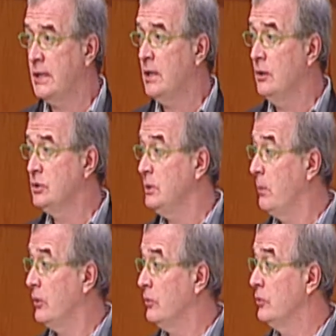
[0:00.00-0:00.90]
technology
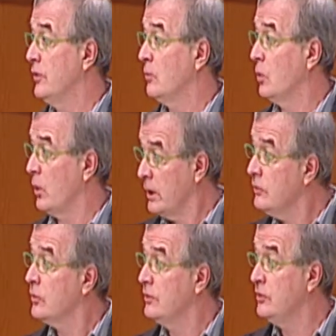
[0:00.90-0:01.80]
partners that we're working,
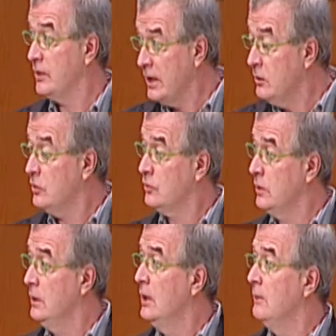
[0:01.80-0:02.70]
so this is
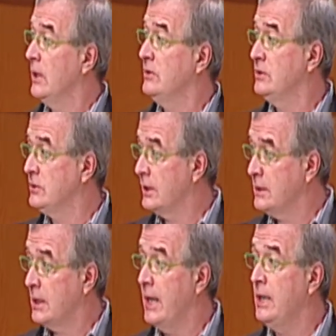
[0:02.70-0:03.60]
industry places
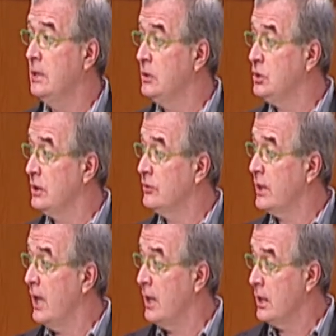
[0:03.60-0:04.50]
like Takeda and
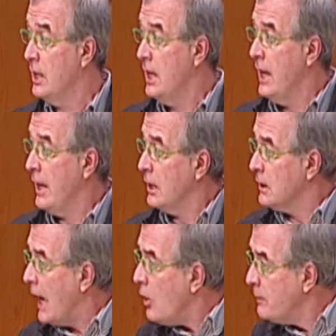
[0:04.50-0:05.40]
GSK, and
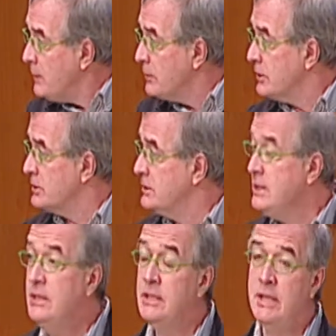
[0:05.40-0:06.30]
allow people to
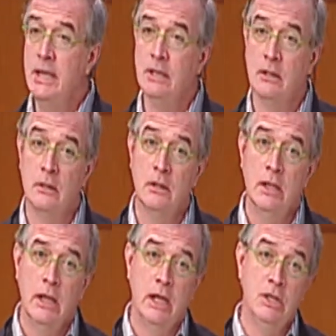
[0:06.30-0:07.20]
see the data
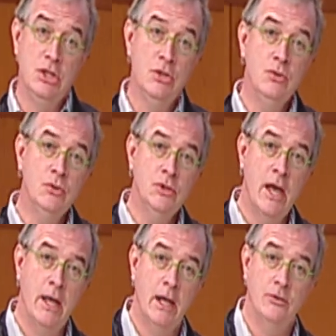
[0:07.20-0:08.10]
and use
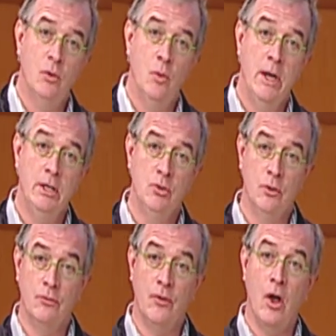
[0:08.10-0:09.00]
that as a way to
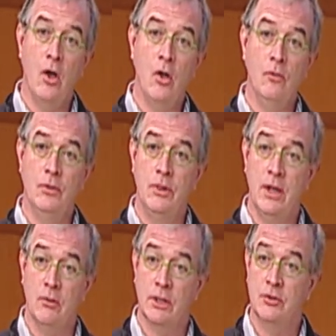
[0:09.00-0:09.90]
evolve
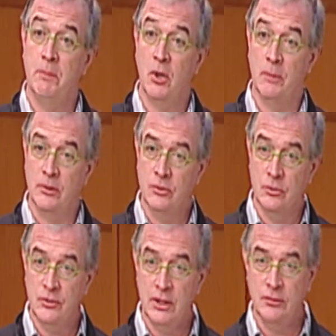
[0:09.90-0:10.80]
their experiment. So
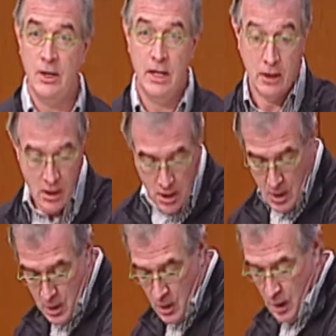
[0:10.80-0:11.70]
instead of saying,
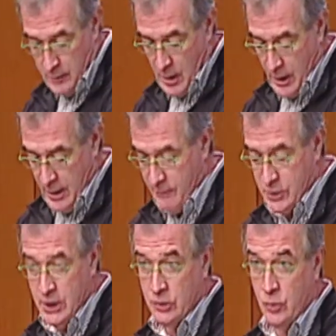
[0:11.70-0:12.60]
I have a
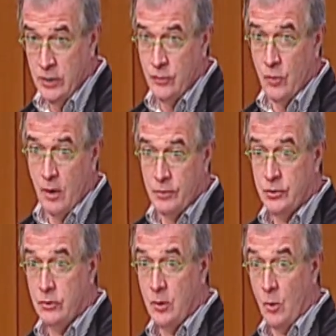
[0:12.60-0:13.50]
tech transfer
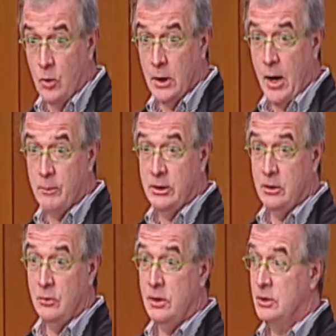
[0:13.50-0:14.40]
officer that won't allow me to
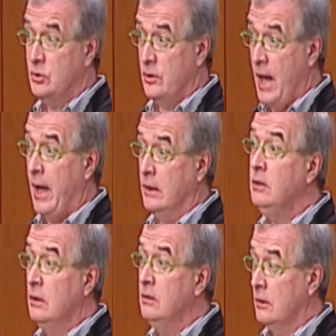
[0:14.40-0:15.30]
do this or that,
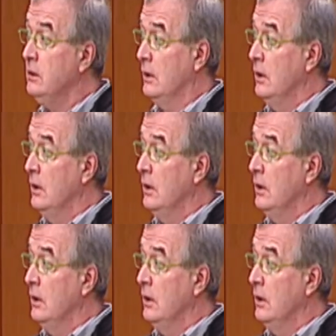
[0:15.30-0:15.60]
right?